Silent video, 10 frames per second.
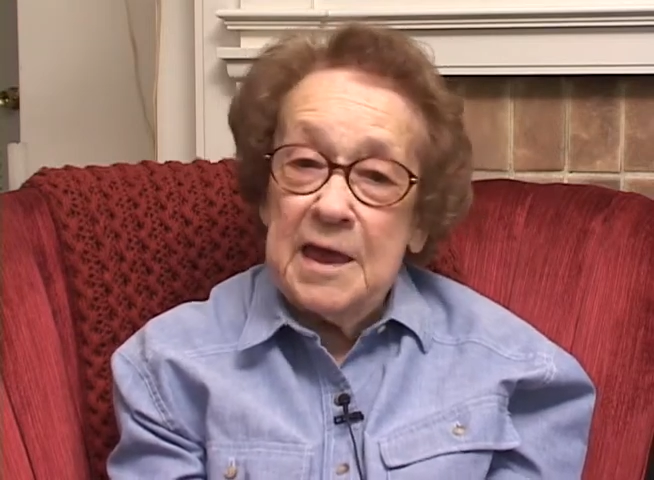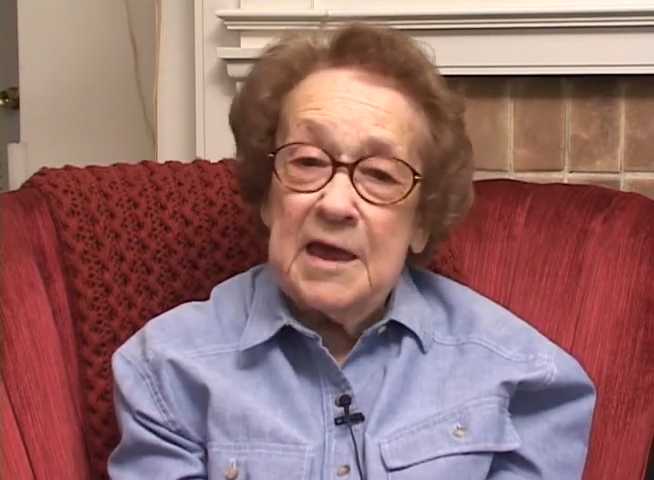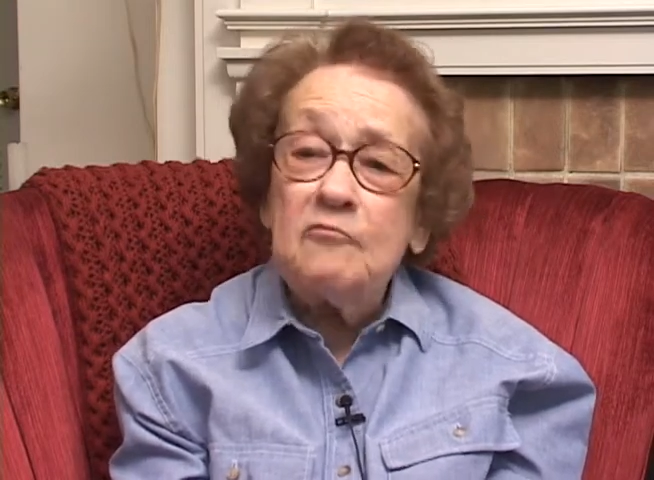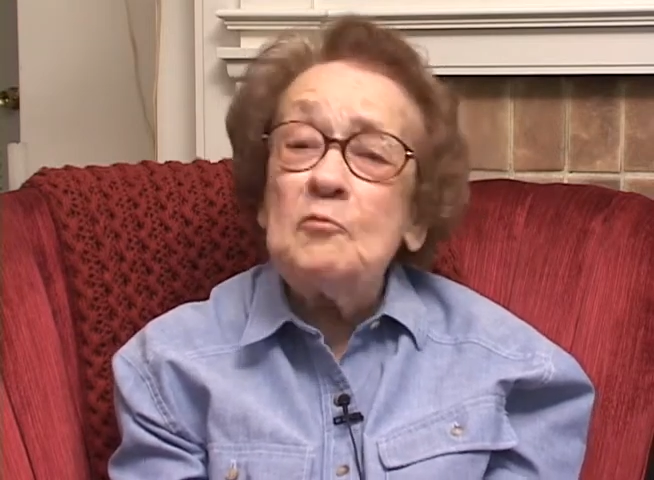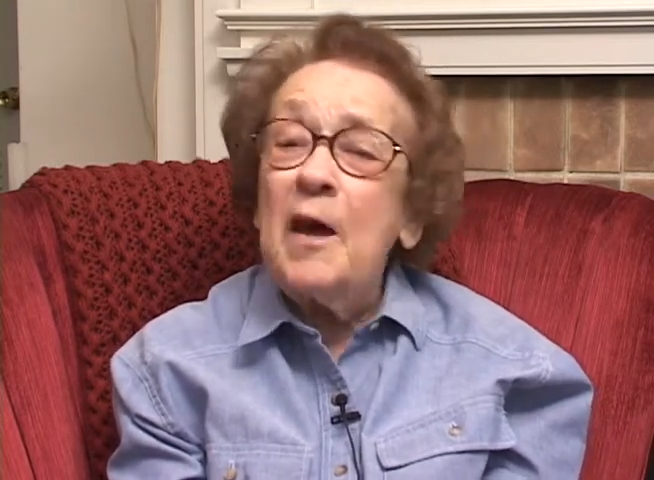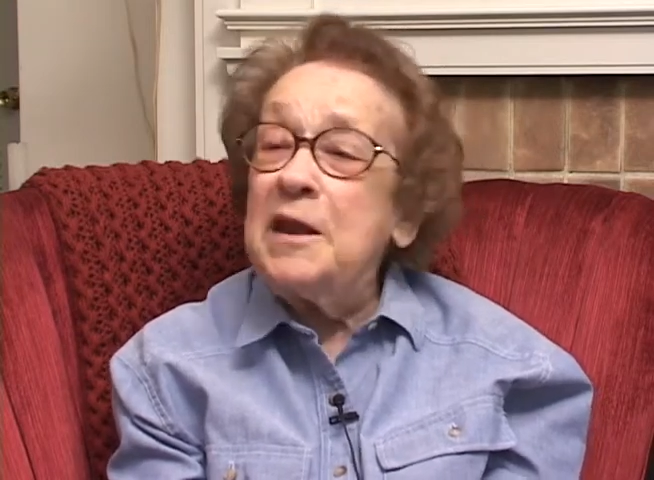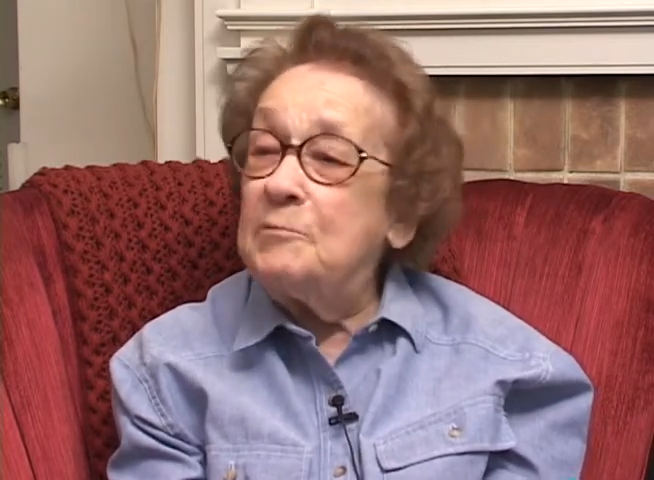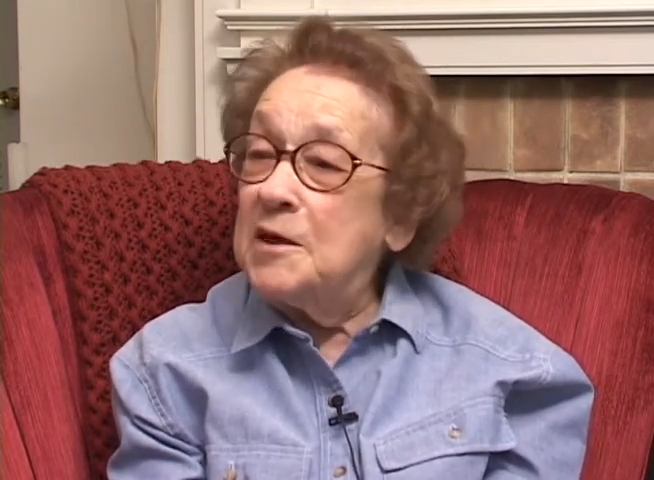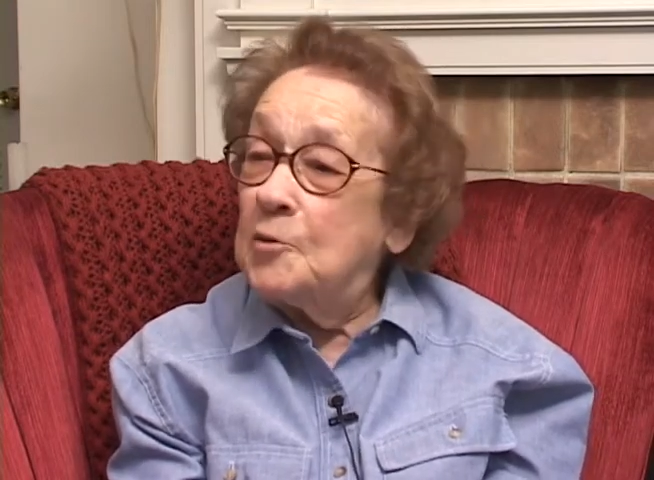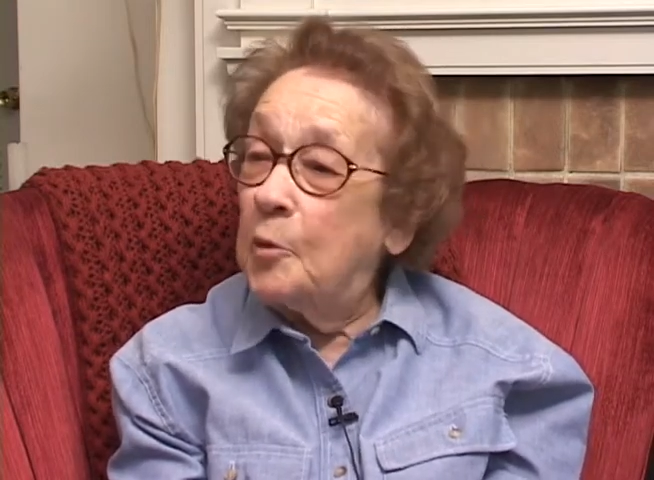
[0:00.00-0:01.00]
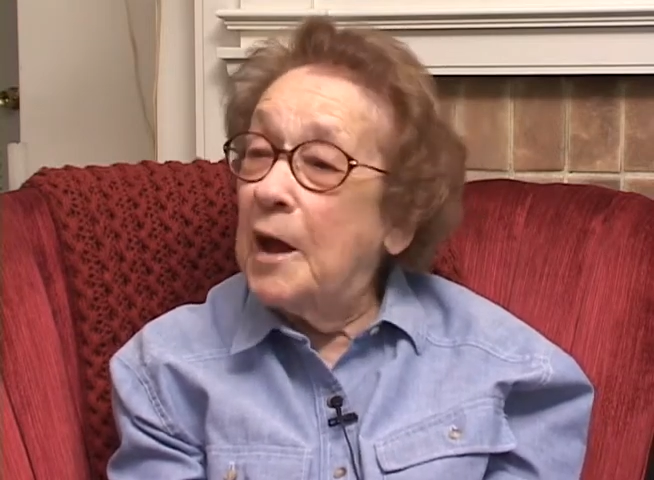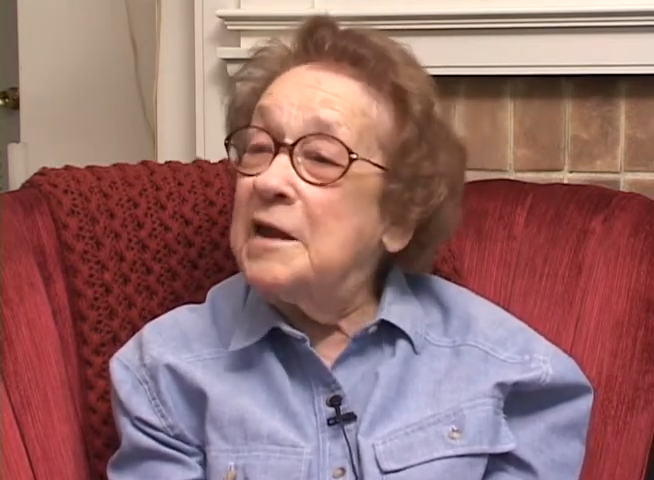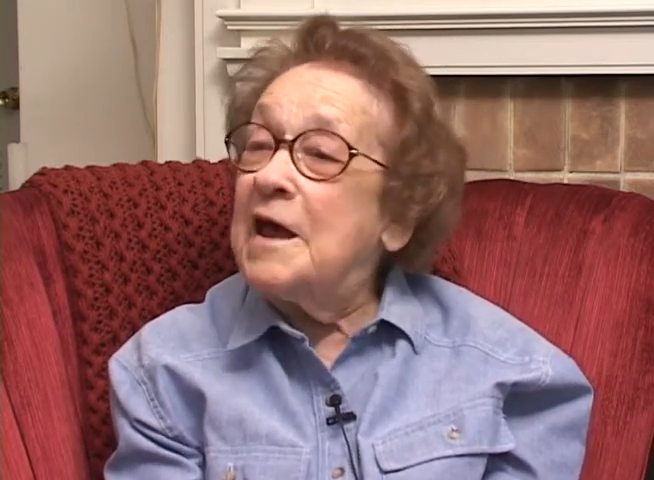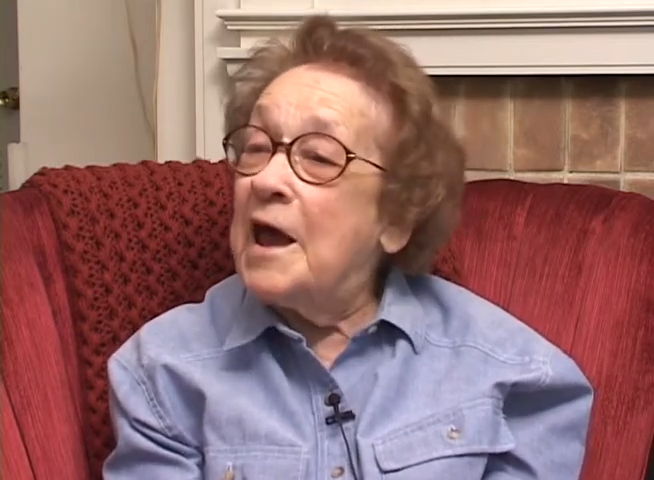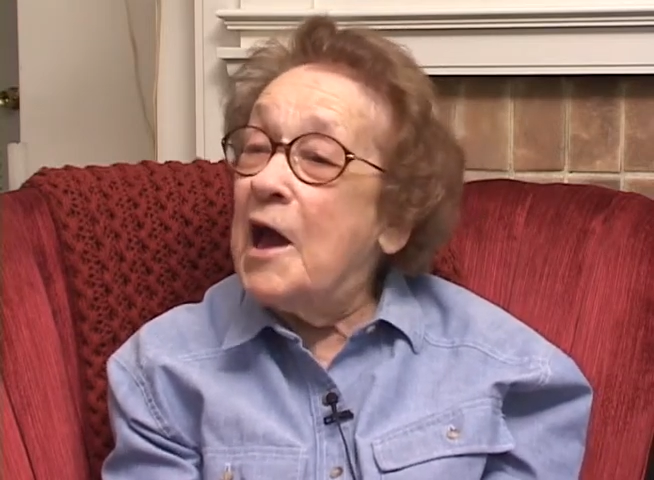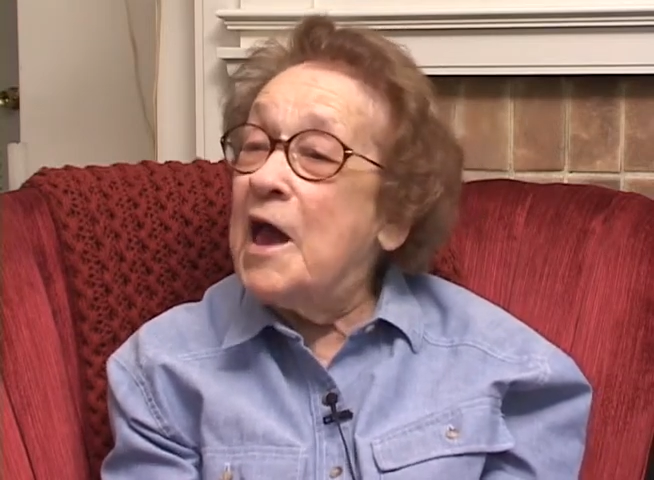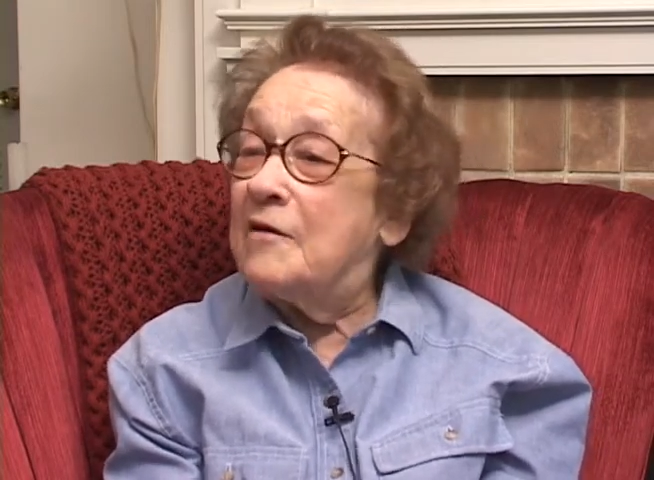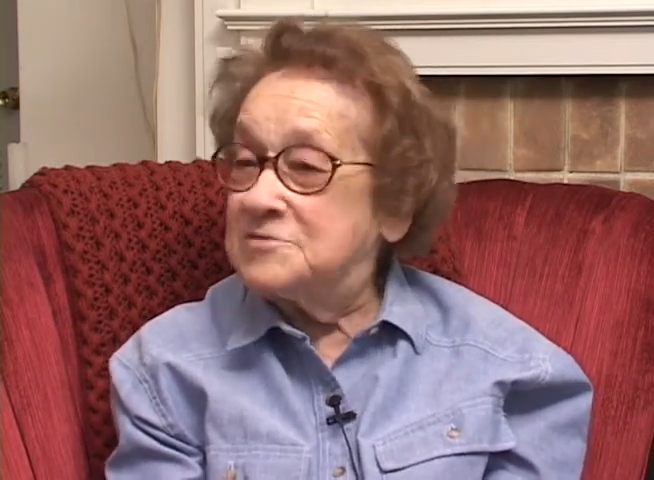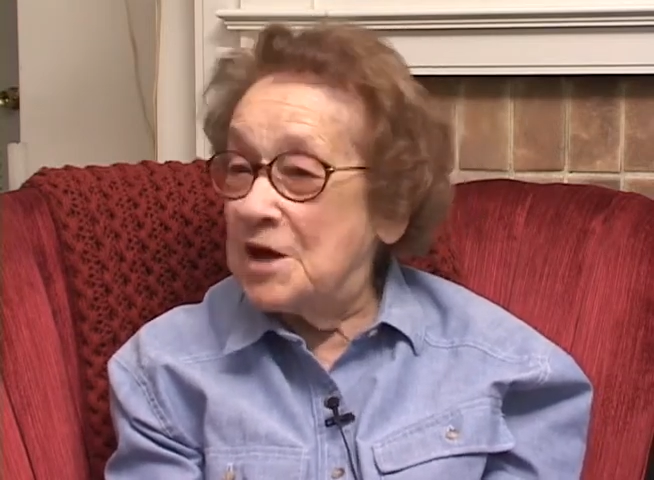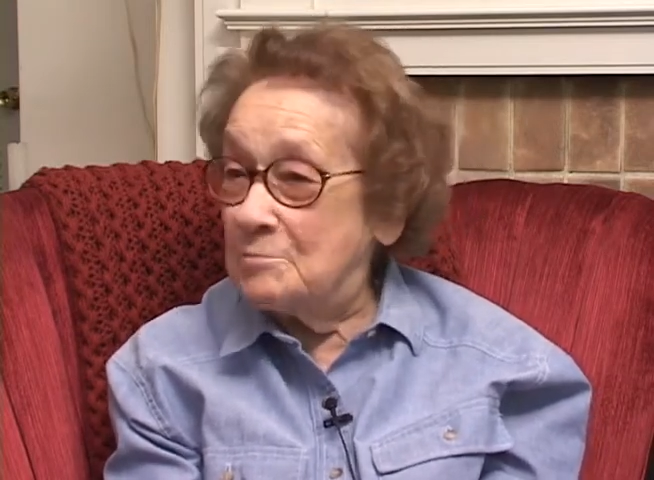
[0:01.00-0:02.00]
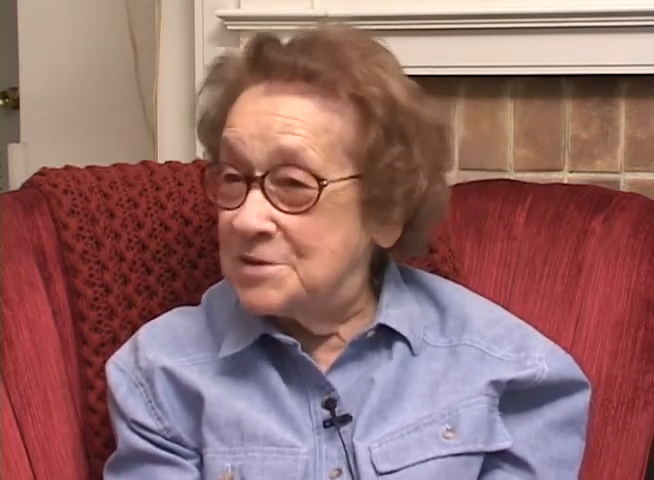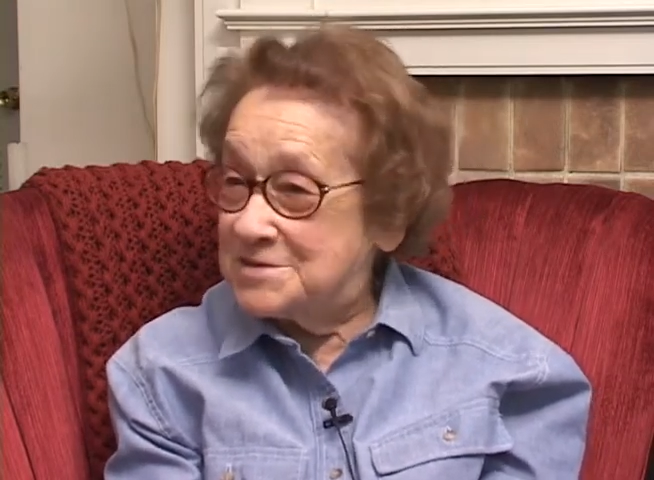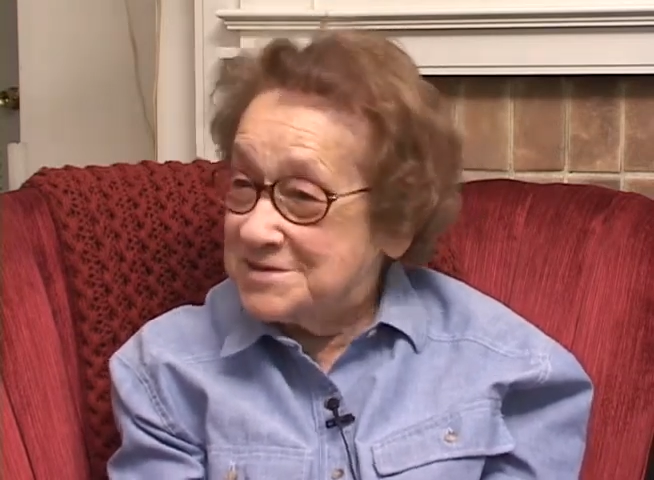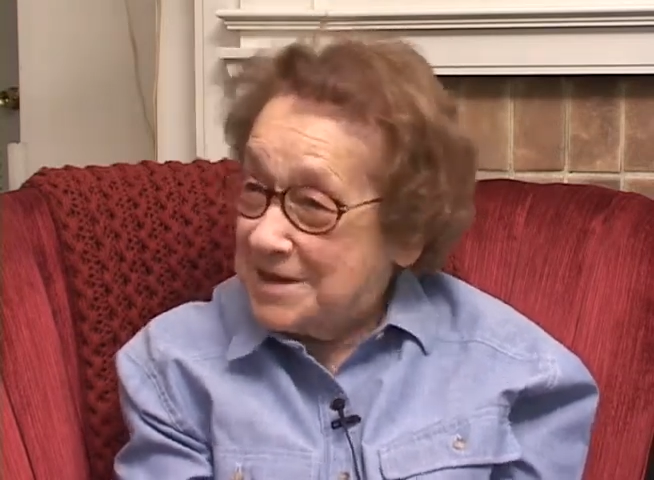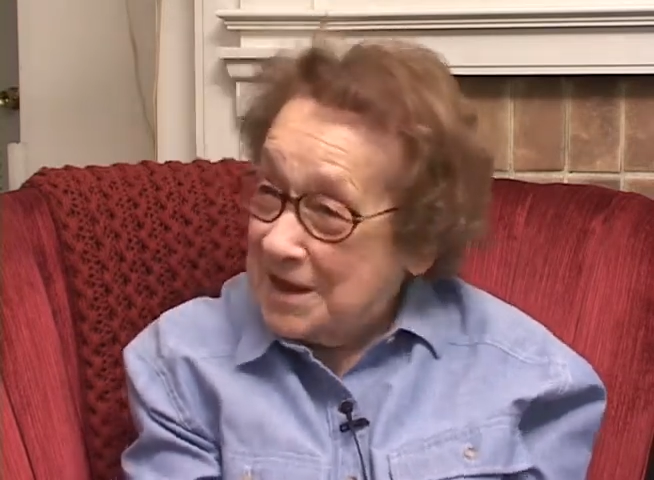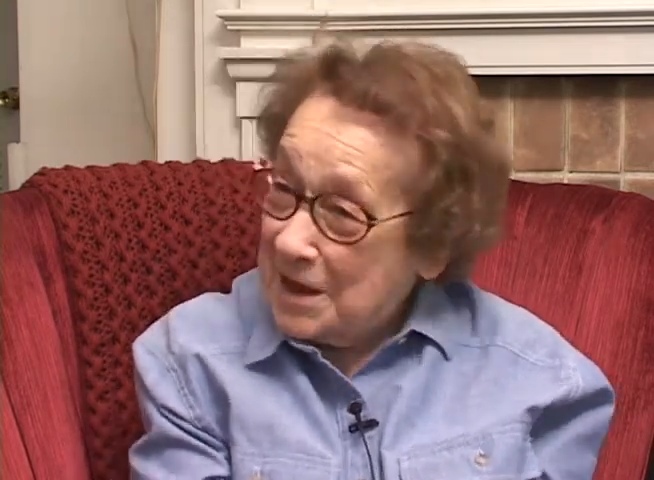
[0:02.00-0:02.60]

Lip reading: "Everybody be quiet, now I have something to say."